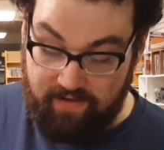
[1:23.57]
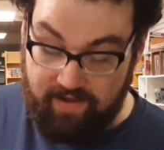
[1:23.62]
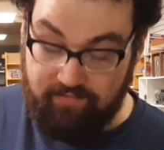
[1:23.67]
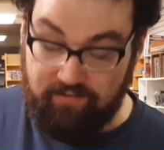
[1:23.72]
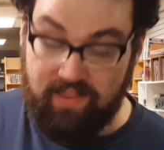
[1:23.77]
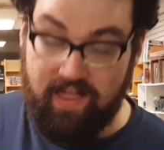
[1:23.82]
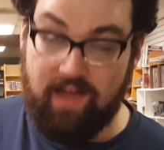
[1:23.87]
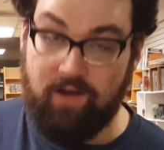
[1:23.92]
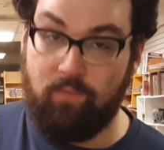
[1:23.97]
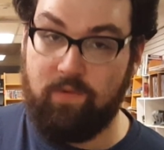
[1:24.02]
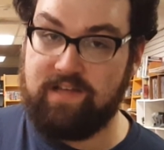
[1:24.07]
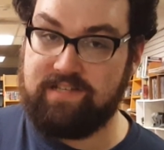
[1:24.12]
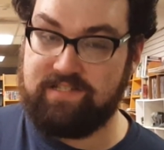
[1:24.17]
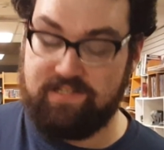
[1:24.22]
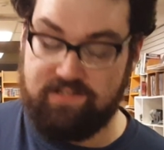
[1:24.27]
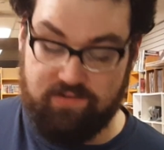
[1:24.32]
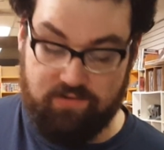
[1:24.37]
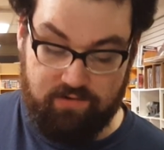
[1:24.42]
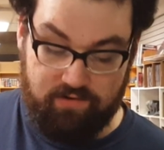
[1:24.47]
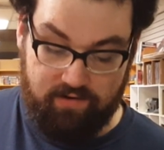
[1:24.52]
I have a lot of ways
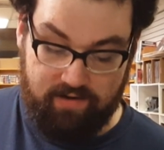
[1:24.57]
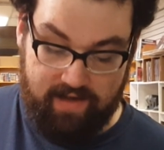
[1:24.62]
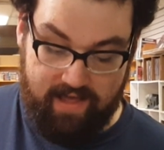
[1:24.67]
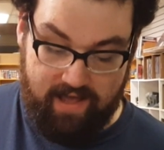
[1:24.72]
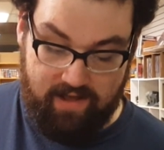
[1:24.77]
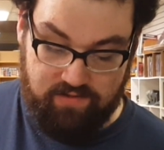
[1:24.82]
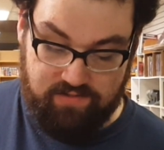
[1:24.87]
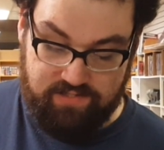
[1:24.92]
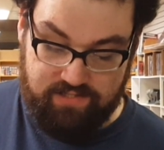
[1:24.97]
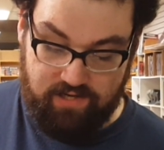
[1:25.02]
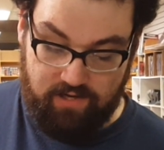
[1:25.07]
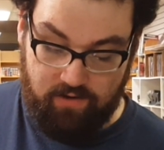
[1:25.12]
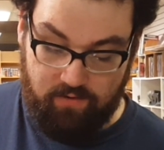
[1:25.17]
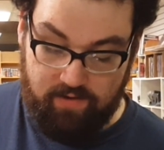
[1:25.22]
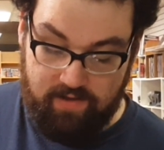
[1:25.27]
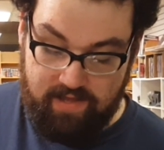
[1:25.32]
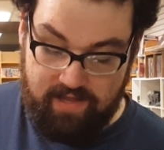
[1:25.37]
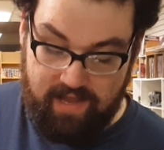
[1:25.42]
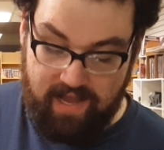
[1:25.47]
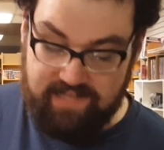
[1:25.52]
to tutor it out, so
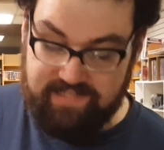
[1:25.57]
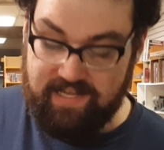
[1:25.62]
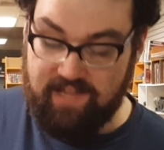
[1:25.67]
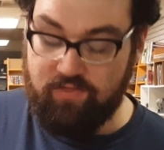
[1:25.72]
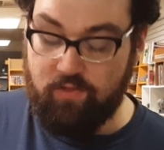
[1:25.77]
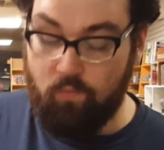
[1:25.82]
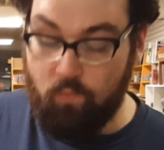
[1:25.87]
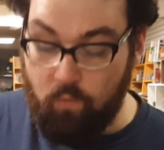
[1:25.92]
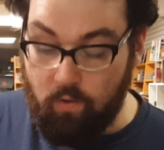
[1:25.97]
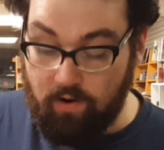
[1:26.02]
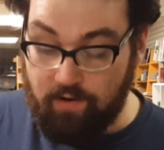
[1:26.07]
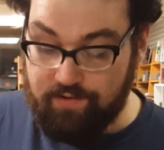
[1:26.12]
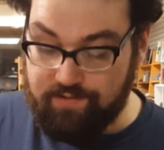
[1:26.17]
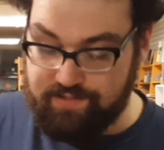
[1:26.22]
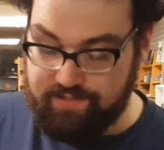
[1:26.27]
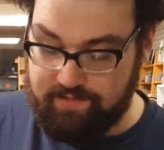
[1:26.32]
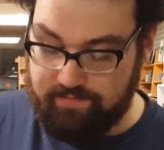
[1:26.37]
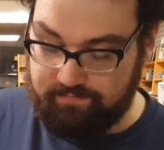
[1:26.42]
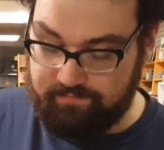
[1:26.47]
it's not the worst.